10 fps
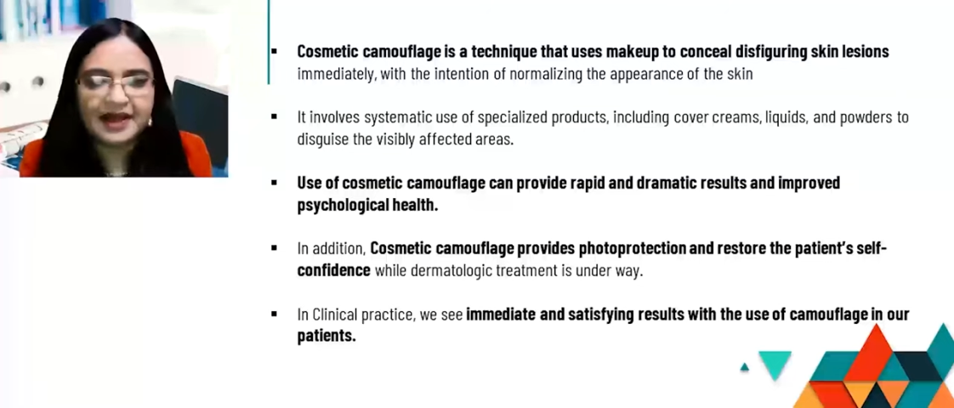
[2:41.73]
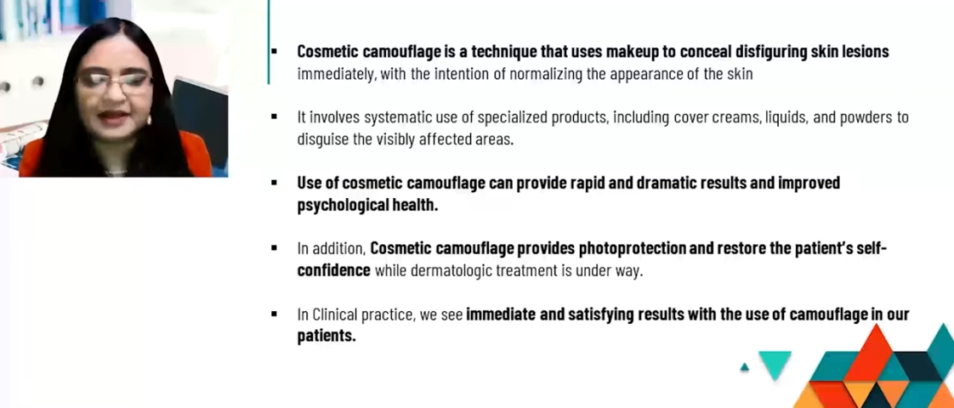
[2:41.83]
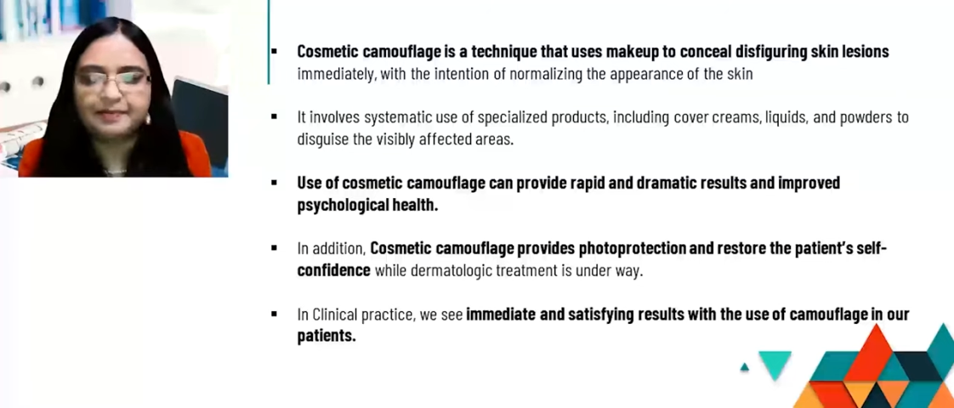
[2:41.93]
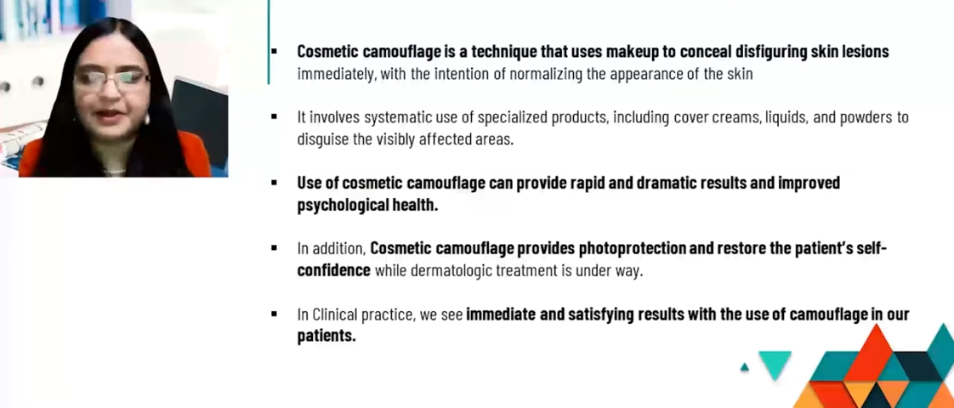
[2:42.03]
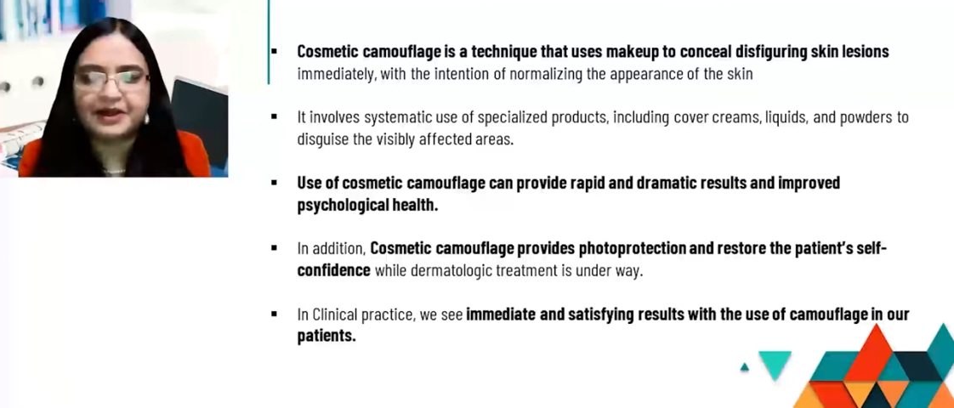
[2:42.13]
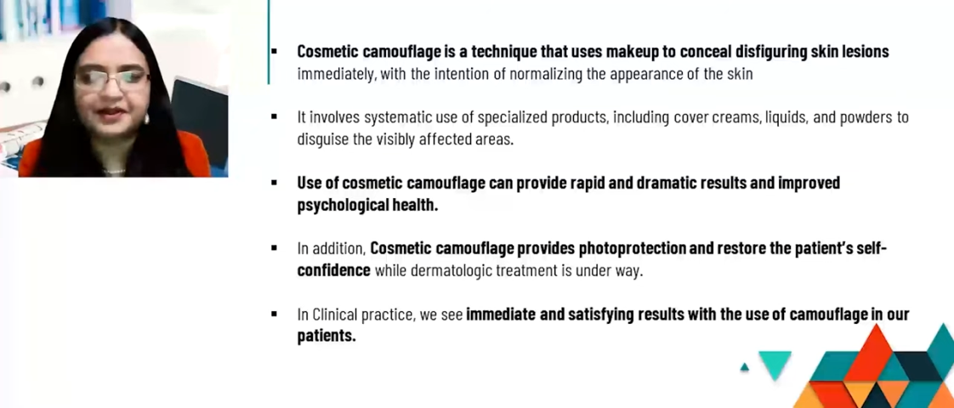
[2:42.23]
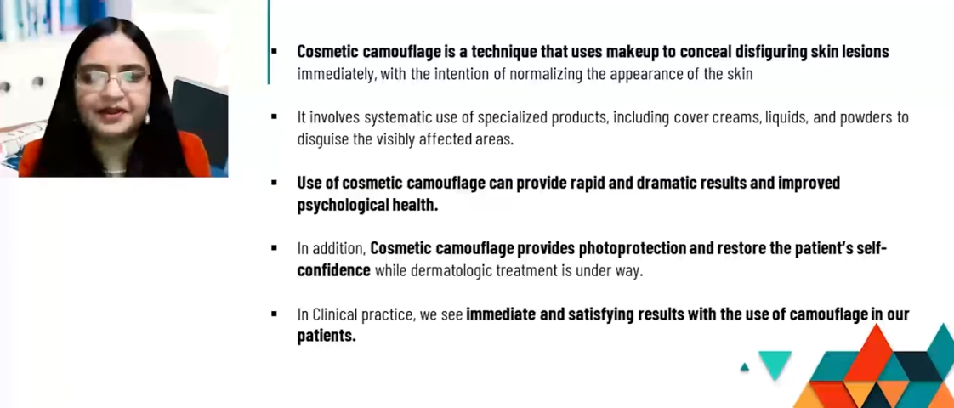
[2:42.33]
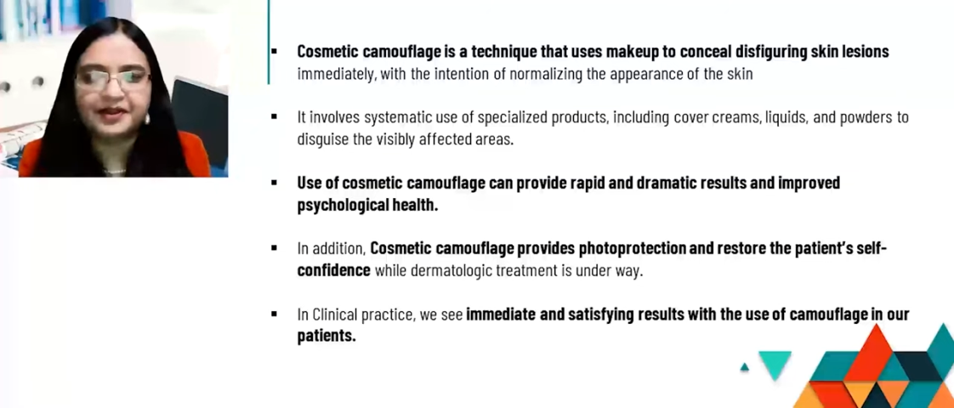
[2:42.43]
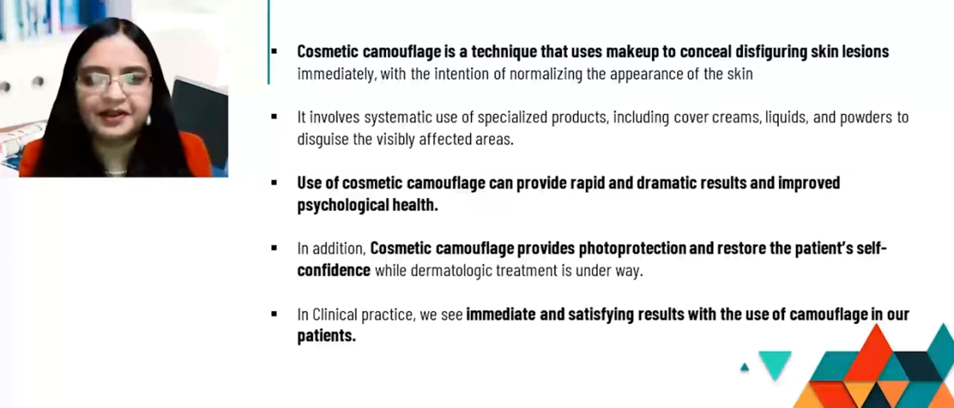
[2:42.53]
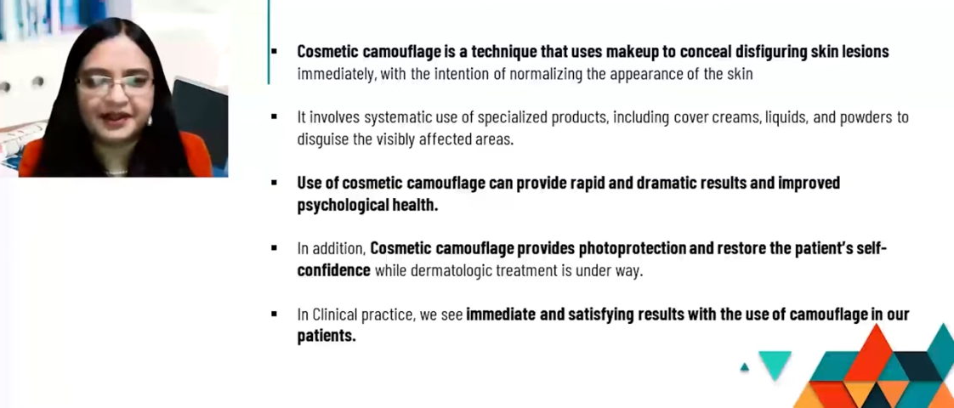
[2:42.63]
an
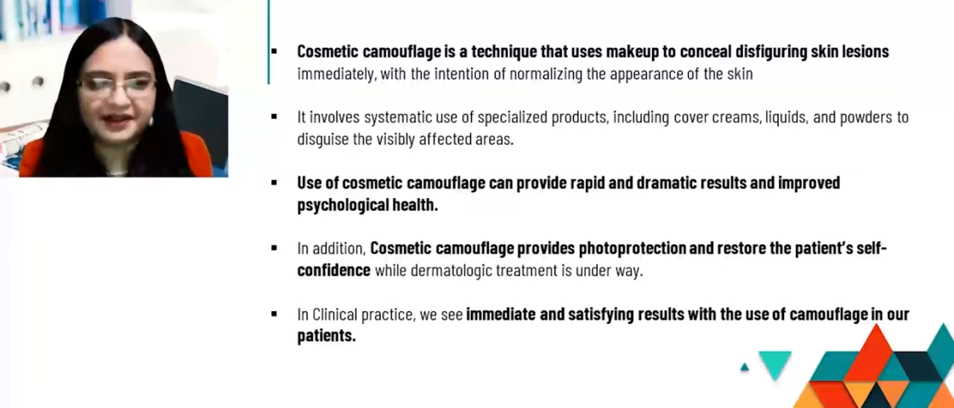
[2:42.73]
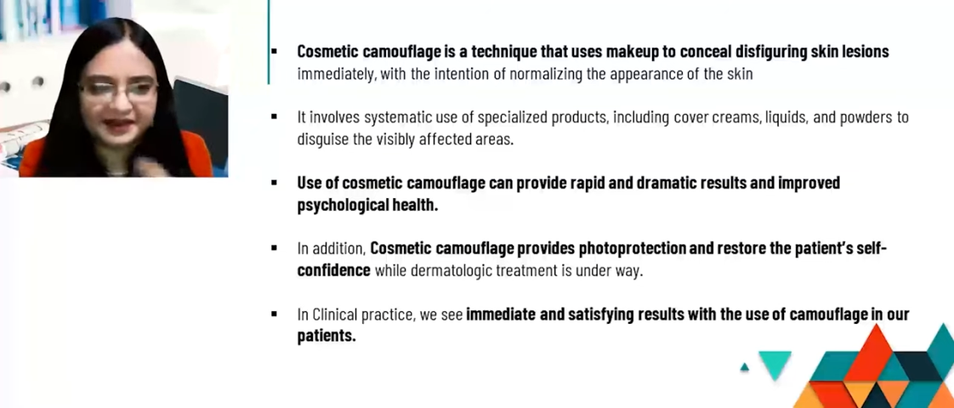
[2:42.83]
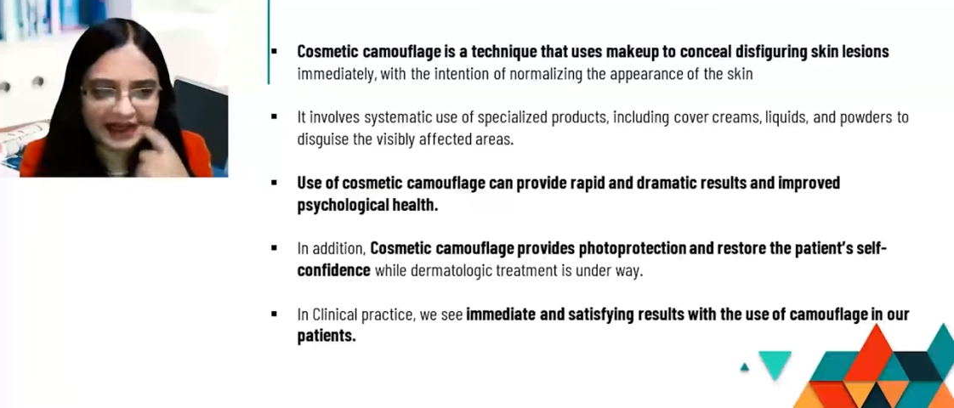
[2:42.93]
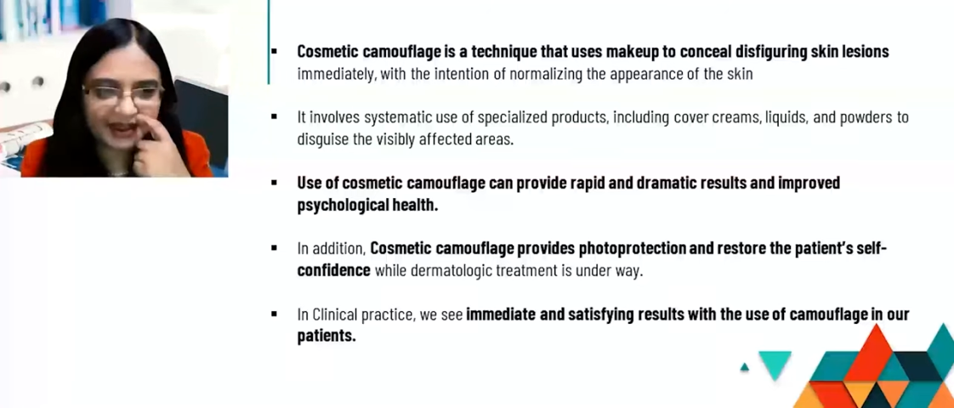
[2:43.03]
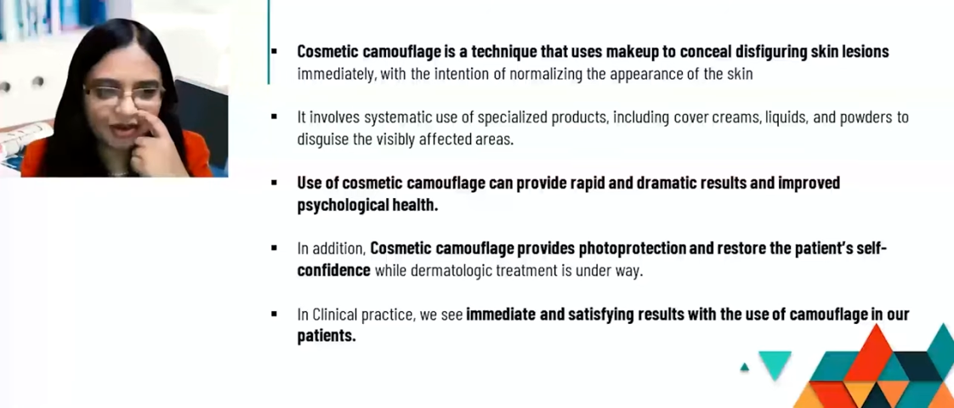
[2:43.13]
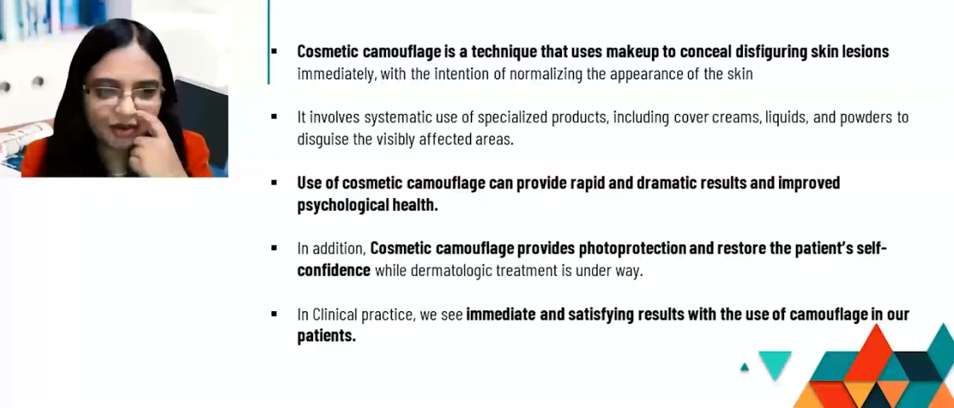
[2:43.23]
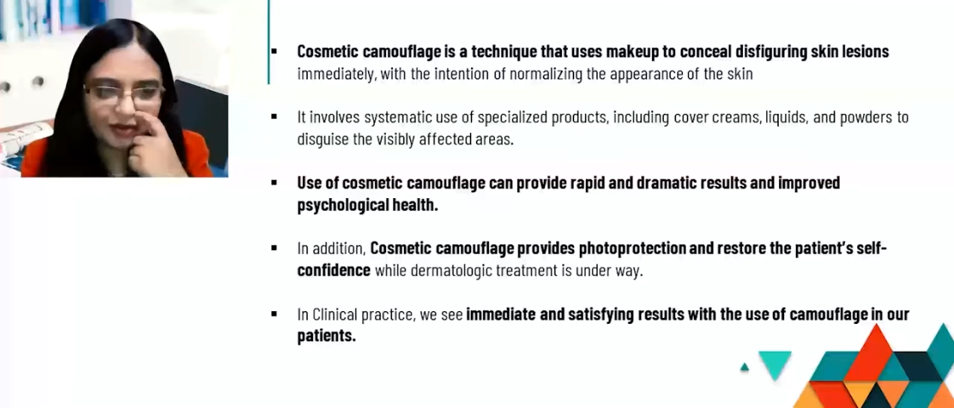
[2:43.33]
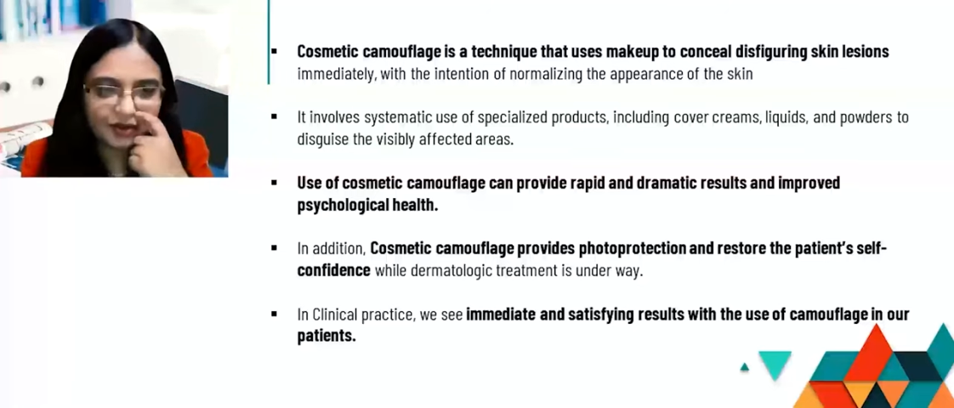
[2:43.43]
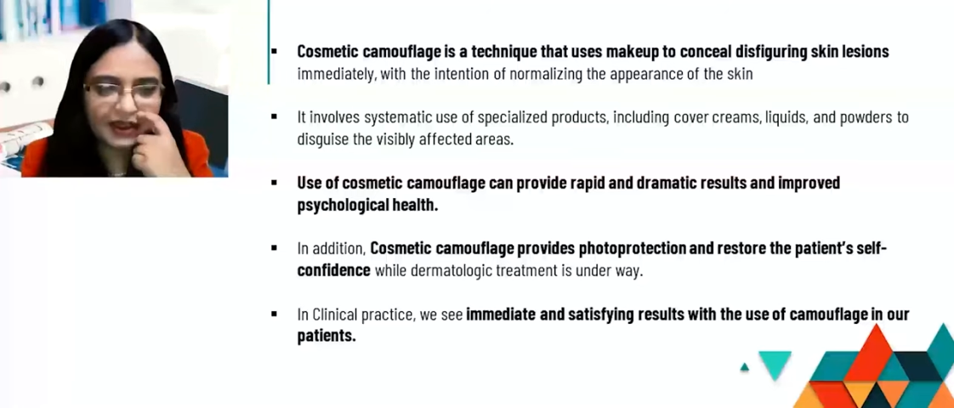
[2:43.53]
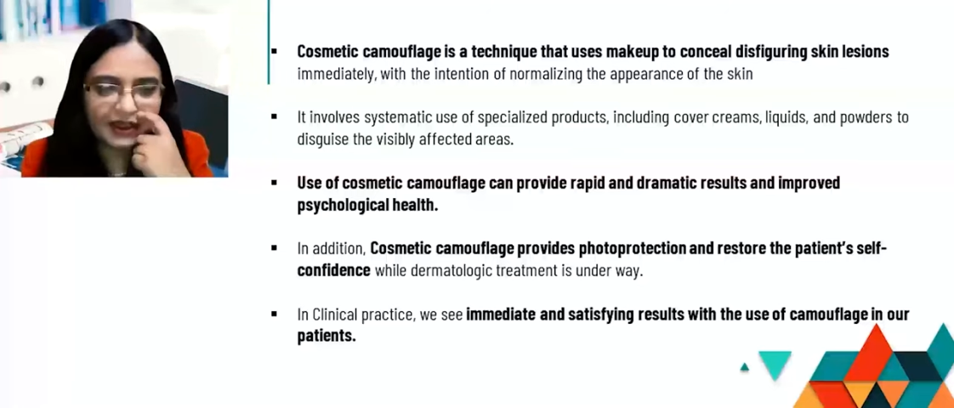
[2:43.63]
appearance on the stage,